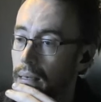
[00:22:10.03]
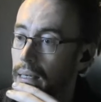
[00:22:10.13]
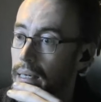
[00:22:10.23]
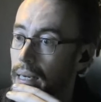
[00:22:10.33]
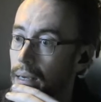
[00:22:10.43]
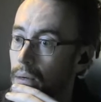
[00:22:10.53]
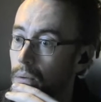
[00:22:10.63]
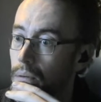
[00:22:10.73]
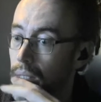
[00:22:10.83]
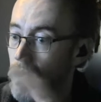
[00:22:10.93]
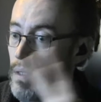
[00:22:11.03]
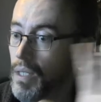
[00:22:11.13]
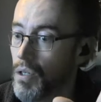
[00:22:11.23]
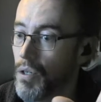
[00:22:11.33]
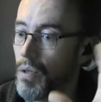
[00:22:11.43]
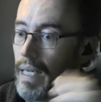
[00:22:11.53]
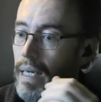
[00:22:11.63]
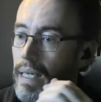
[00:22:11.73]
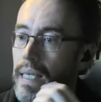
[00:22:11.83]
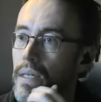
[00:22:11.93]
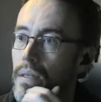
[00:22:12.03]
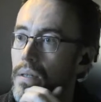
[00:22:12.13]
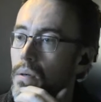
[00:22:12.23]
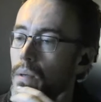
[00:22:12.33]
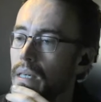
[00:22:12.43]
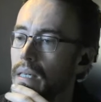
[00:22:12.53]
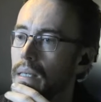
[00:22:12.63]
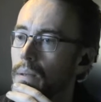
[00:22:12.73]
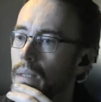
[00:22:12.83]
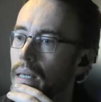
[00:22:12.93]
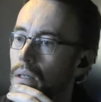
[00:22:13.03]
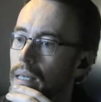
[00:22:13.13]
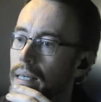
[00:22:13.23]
special cases, and in Australia, obviously, there's